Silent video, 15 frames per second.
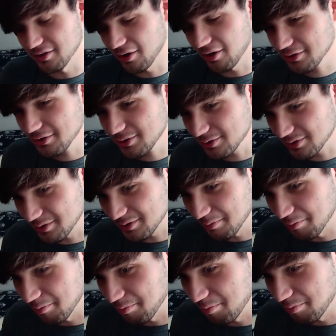also
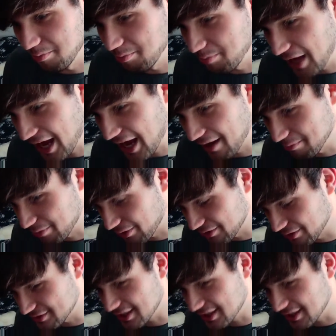some bad parts.